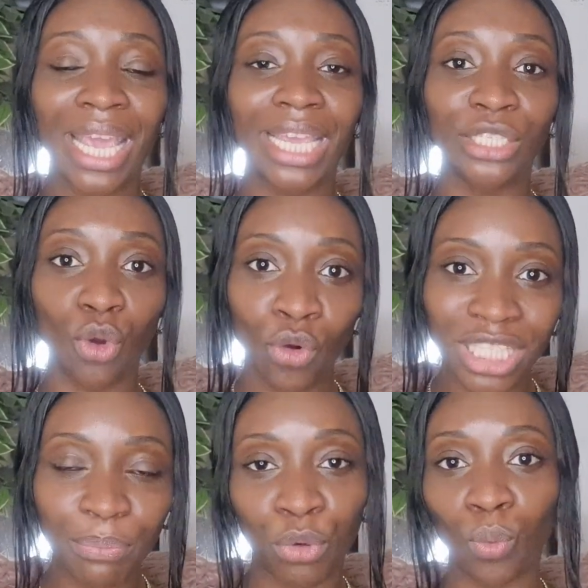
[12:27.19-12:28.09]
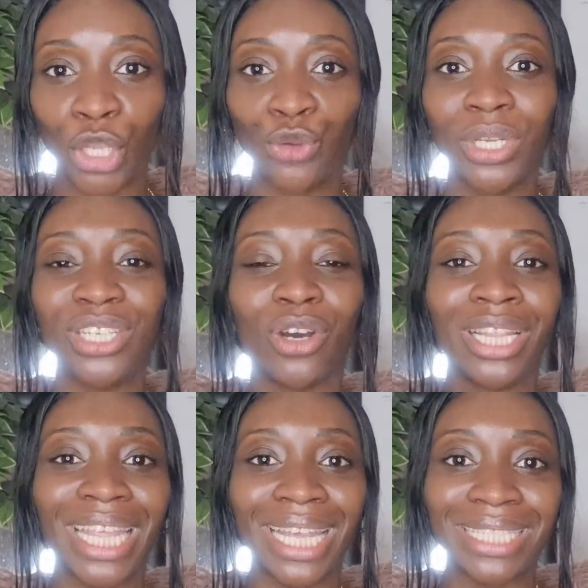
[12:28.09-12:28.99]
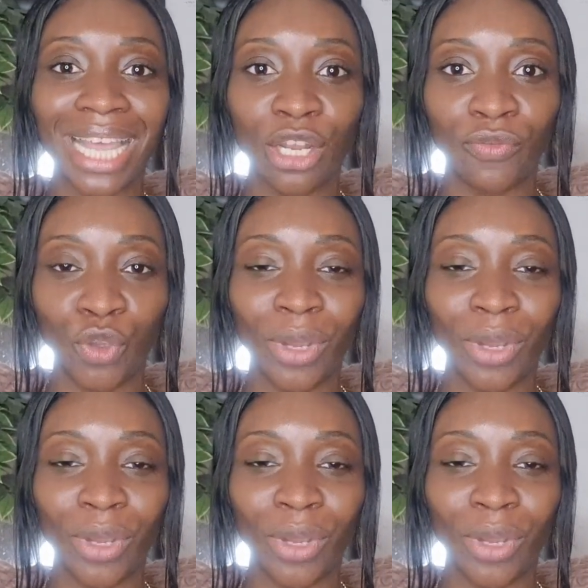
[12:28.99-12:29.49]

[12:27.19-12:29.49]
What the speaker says: He's already put what you need on the inside of you,